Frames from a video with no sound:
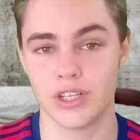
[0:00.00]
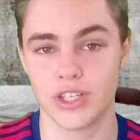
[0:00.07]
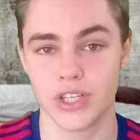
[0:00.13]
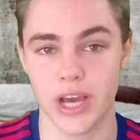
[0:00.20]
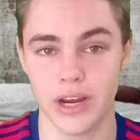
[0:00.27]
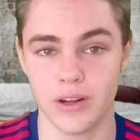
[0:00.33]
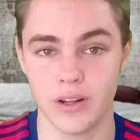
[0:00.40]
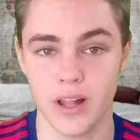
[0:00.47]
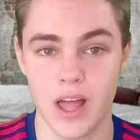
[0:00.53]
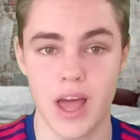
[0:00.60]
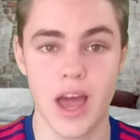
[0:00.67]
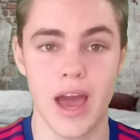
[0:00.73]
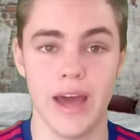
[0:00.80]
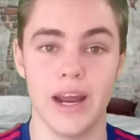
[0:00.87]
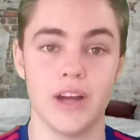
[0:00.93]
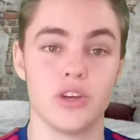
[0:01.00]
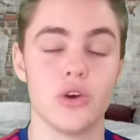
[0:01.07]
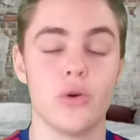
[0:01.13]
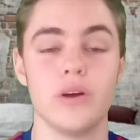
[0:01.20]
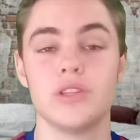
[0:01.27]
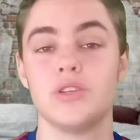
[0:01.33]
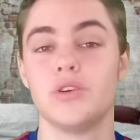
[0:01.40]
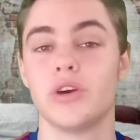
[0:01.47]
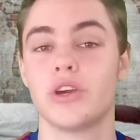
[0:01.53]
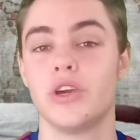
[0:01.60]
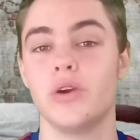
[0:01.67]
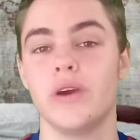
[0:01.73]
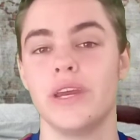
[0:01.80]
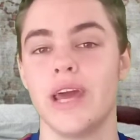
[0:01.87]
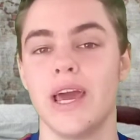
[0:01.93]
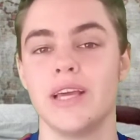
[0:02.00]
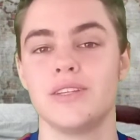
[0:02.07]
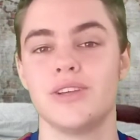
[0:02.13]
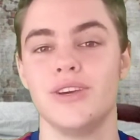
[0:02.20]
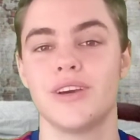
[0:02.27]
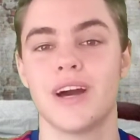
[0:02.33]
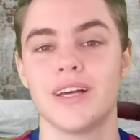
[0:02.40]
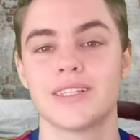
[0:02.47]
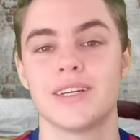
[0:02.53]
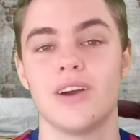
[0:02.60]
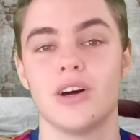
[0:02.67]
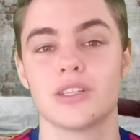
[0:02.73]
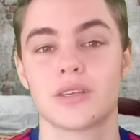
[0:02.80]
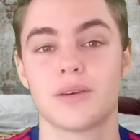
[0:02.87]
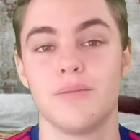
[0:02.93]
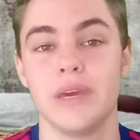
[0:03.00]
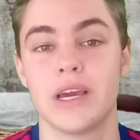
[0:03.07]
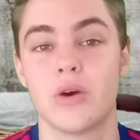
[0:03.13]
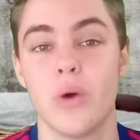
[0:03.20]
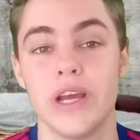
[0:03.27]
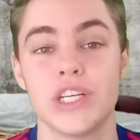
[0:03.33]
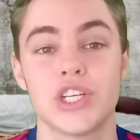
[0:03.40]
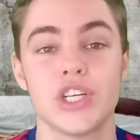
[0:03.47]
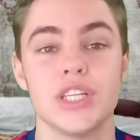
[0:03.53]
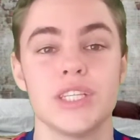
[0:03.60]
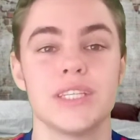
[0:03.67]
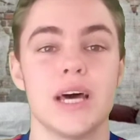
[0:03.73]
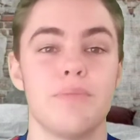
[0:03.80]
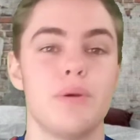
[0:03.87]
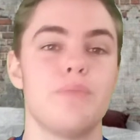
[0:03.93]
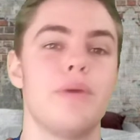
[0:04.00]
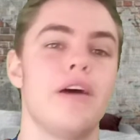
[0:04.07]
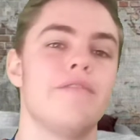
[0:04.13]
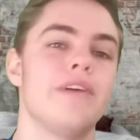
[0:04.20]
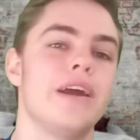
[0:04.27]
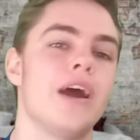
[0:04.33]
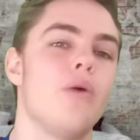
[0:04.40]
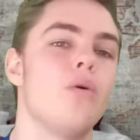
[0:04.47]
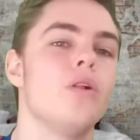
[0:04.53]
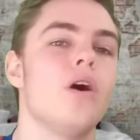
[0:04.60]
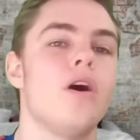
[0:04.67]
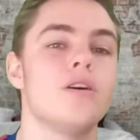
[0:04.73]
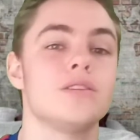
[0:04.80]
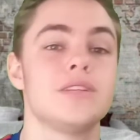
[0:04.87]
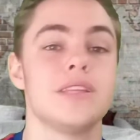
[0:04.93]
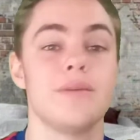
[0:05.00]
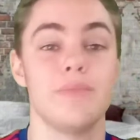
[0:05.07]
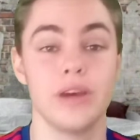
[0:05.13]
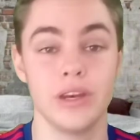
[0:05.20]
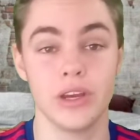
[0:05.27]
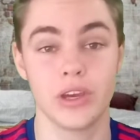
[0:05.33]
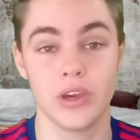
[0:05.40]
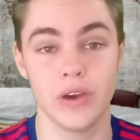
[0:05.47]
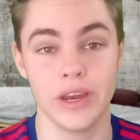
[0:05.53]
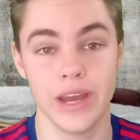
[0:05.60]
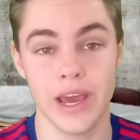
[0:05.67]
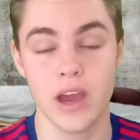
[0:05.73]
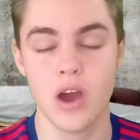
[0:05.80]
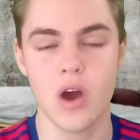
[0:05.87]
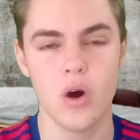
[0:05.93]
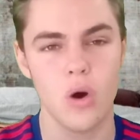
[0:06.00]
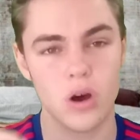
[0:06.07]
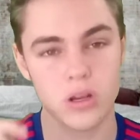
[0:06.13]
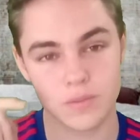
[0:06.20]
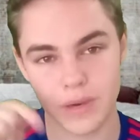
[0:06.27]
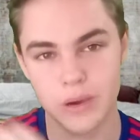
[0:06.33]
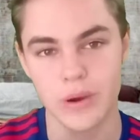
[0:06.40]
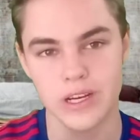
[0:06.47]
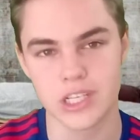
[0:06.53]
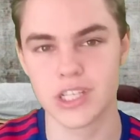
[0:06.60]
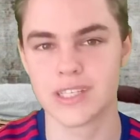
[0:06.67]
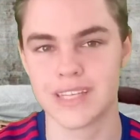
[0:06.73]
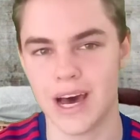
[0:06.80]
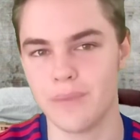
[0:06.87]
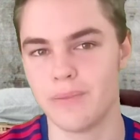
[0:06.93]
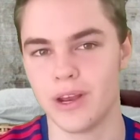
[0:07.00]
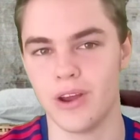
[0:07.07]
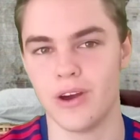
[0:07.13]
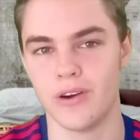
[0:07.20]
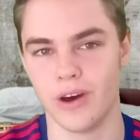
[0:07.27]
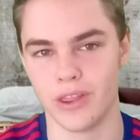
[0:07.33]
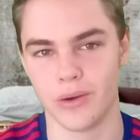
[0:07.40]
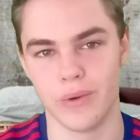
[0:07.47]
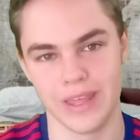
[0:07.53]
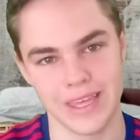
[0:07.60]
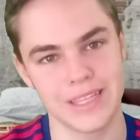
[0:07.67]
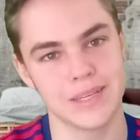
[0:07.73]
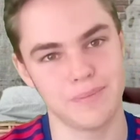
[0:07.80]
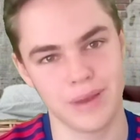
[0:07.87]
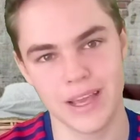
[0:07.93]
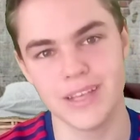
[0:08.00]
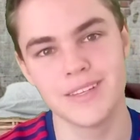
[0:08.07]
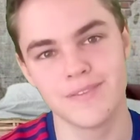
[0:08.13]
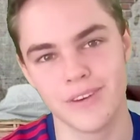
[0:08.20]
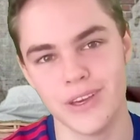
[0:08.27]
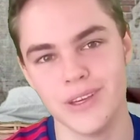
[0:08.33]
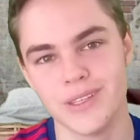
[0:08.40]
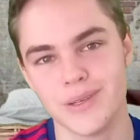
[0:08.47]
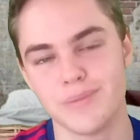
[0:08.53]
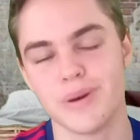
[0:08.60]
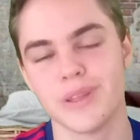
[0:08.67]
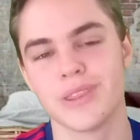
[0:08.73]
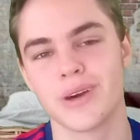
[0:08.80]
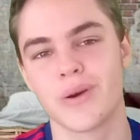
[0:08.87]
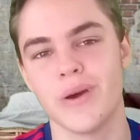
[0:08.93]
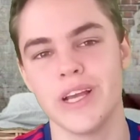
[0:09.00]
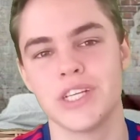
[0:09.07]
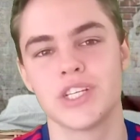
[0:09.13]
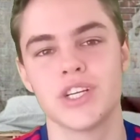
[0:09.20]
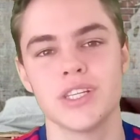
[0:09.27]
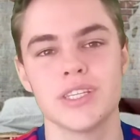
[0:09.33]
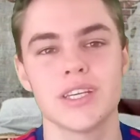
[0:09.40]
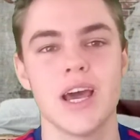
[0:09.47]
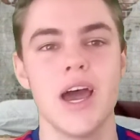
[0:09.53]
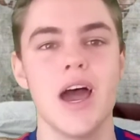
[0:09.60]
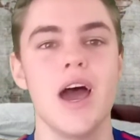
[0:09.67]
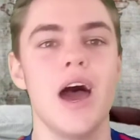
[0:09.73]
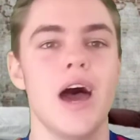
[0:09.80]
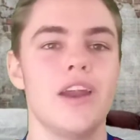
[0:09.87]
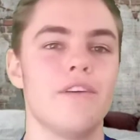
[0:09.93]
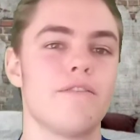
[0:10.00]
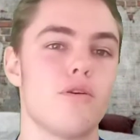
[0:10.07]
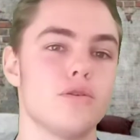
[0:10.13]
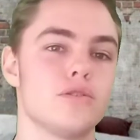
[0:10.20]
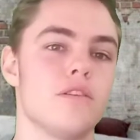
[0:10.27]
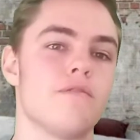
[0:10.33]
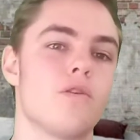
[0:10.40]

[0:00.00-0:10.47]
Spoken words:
channel and I do want to do a Q&A, so you guys can ask me questions up above and I will answer them in a Q&A, or ask me questions down below rather, where there's a place for you to put the questions. And of course,